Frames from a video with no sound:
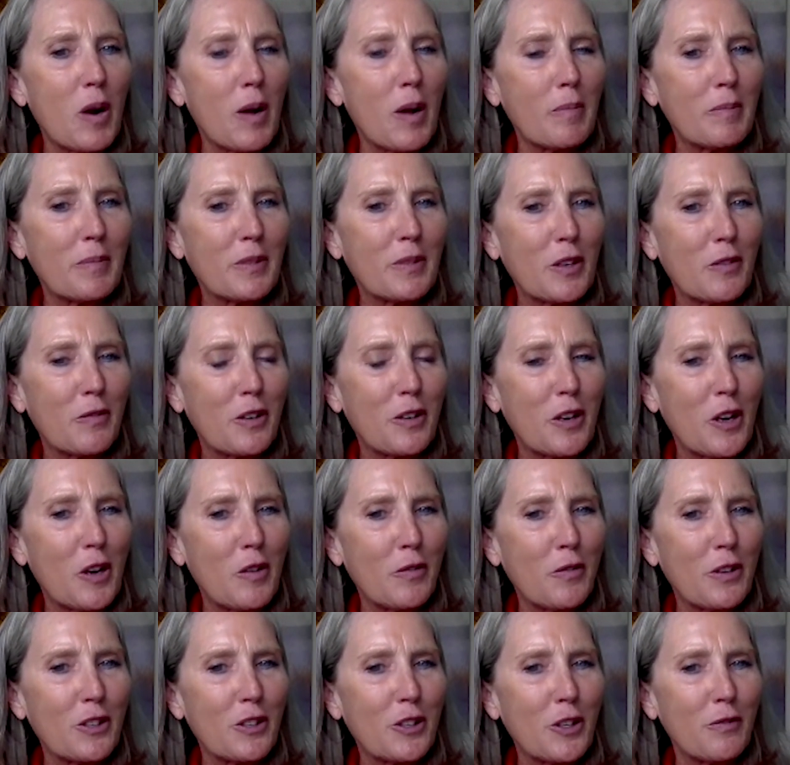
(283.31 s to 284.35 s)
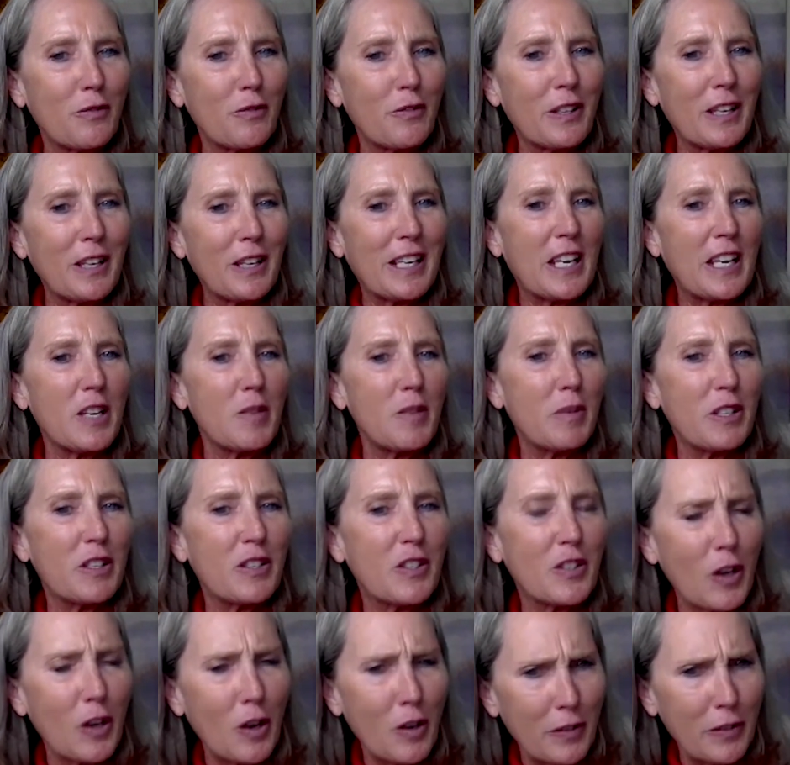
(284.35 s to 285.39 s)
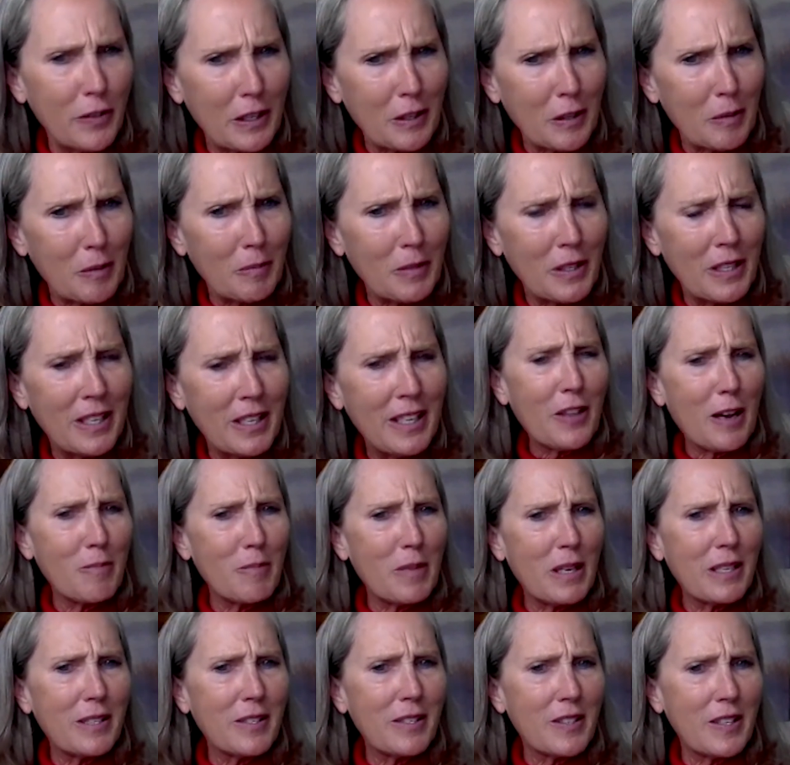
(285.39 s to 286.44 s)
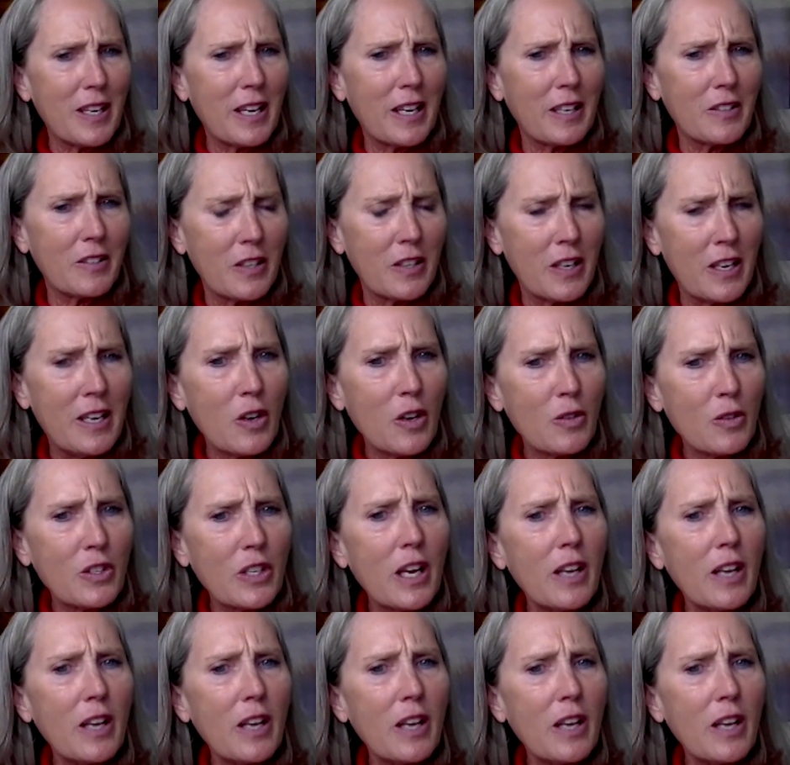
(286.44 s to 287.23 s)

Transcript: problems over and over and don't feel like anybody's solving them if that makes sense so mm.